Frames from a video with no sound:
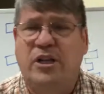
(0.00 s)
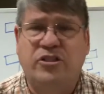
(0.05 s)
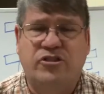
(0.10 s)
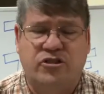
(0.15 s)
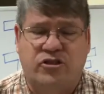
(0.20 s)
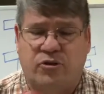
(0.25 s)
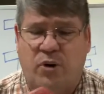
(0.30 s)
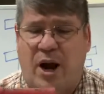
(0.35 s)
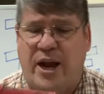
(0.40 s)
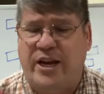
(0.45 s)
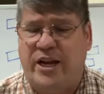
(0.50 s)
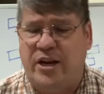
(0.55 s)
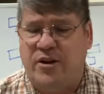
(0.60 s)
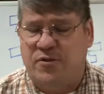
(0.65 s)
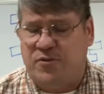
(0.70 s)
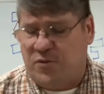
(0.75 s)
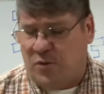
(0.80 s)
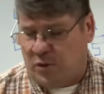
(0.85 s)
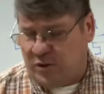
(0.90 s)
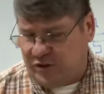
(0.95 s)
striking
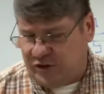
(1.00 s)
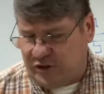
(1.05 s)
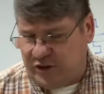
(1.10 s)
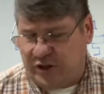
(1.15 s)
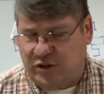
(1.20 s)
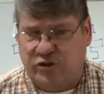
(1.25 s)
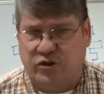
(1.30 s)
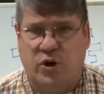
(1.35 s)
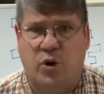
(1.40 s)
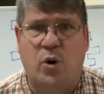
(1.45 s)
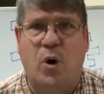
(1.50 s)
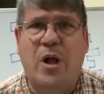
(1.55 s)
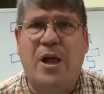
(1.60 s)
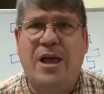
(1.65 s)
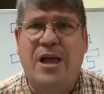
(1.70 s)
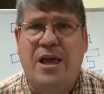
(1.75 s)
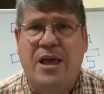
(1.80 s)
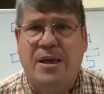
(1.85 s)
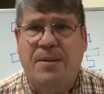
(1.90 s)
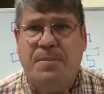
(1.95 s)
force in there. So
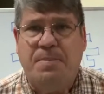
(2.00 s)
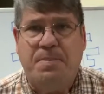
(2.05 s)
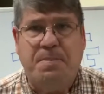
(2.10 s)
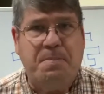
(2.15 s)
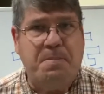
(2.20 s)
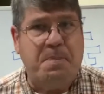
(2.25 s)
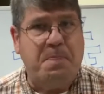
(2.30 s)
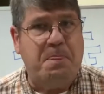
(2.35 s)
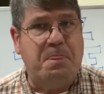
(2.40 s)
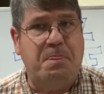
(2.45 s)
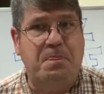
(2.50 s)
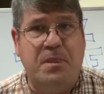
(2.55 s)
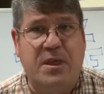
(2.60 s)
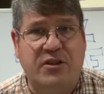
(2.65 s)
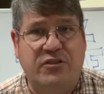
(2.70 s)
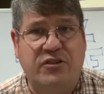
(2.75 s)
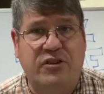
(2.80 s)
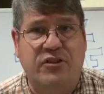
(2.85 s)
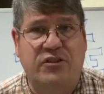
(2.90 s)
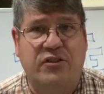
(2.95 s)

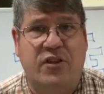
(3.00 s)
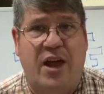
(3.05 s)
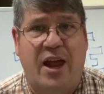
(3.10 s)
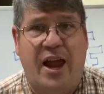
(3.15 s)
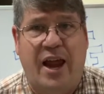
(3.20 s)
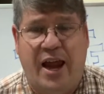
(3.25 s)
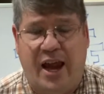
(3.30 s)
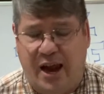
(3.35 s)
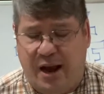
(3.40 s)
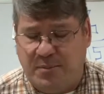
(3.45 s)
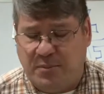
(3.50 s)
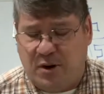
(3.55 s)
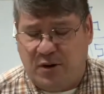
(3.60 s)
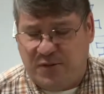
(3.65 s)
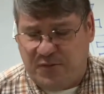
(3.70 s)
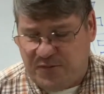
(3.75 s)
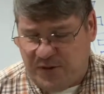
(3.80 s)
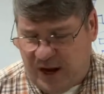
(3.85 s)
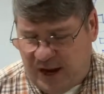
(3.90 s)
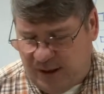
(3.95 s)
this is the hammer
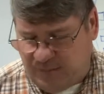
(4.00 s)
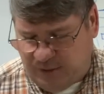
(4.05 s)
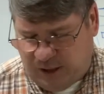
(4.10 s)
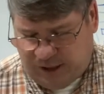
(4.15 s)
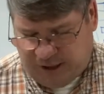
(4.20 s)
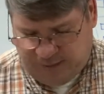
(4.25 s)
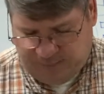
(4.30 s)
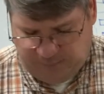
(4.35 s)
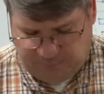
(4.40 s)
family.